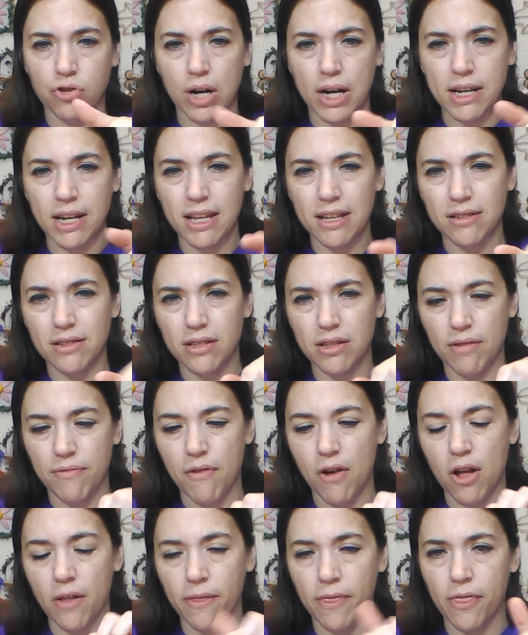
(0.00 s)
trying to get
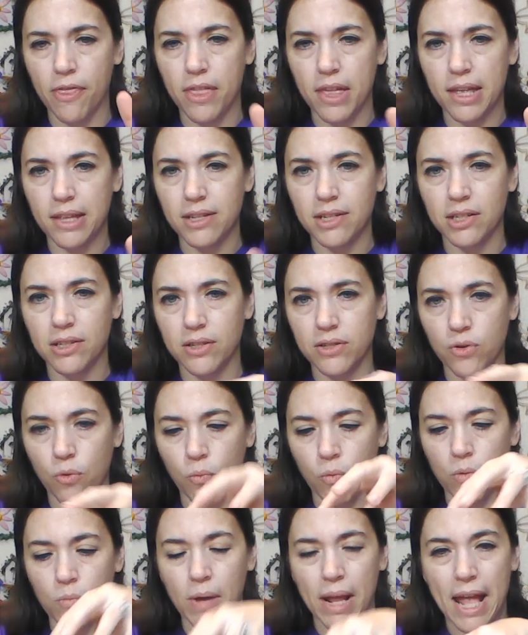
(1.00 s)
stuff on this
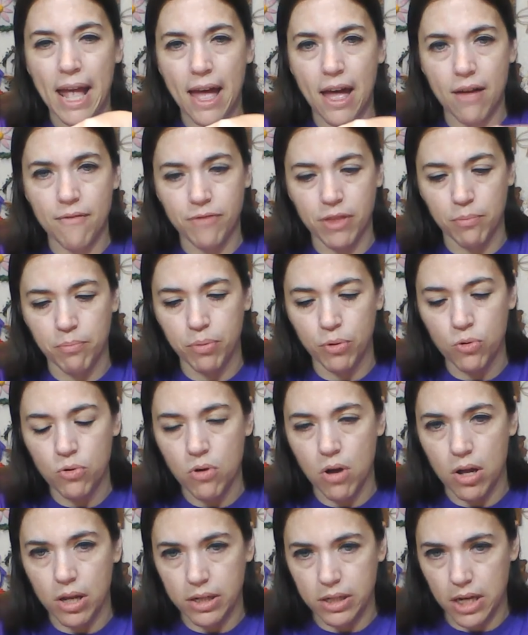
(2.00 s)
when we have the
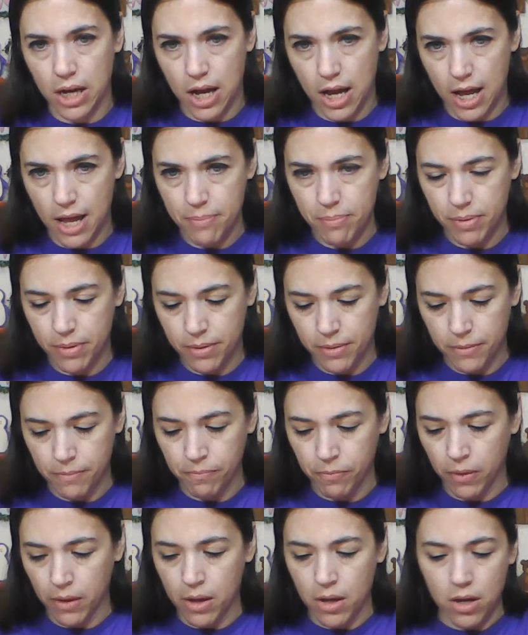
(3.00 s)
boot on top.
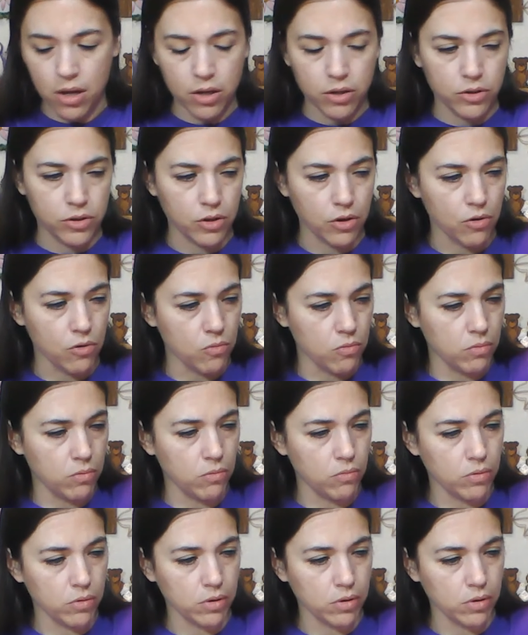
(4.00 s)
So